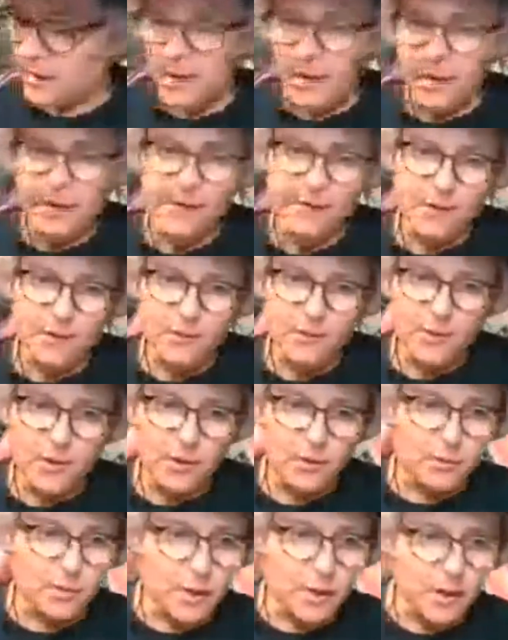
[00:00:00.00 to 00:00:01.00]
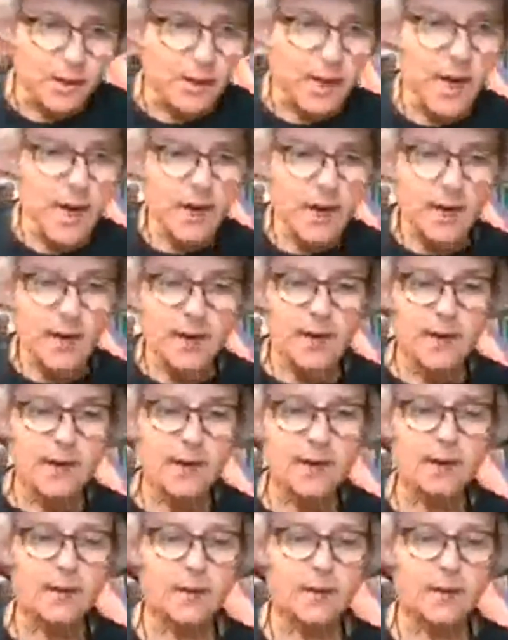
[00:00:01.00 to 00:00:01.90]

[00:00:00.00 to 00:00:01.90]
I don't know what kind,